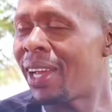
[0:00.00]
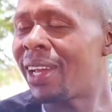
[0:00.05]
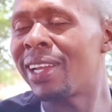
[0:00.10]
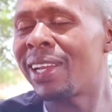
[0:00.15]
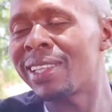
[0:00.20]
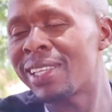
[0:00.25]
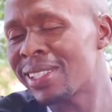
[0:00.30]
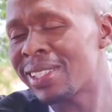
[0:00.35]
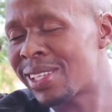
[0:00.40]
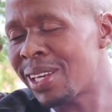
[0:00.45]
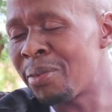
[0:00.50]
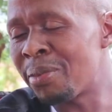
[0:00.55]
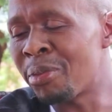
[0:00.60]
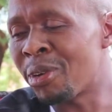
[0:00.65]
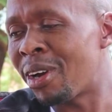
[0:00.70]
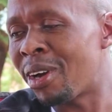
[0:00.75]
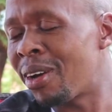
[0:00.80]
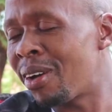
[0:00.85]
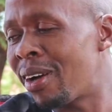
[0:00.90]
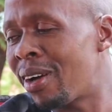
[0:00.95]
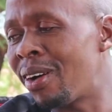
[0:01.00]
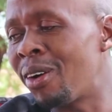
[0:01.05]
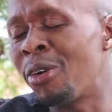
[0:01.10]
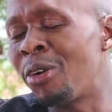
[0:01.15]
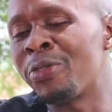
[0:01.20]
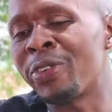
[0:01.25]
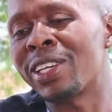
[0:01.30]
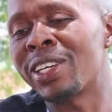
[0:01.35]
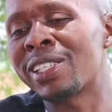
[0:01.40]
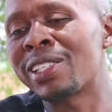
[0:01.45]
And at that time,
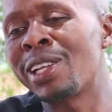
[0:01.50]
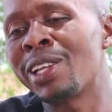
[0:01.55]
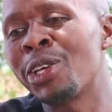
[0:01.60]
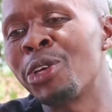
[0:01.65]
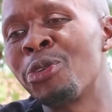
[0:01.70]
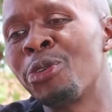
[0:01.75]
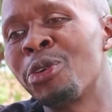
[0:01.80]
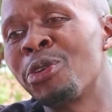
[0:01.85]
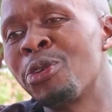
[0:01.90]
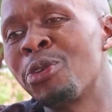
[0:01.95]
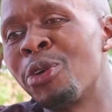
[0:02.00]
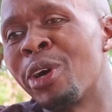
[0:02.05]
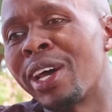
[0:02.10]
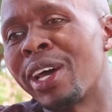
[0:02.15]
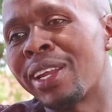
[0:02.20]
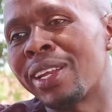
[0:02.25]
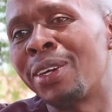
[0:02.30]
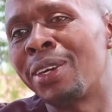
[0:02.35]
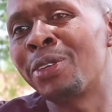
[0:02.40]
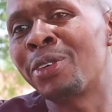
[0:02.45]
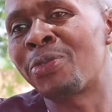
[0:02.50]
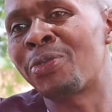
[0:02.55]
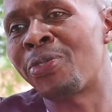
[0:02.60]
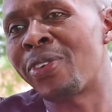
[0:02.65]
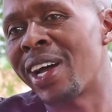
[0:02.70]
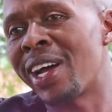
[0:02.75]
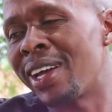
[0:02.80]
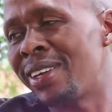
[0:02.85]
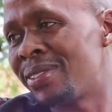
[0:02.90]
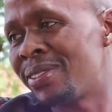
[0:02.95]
obviously you were around
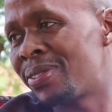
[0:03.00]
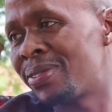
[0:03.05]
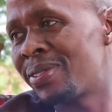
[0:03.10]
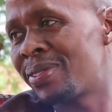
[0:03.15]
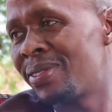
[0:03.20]
5.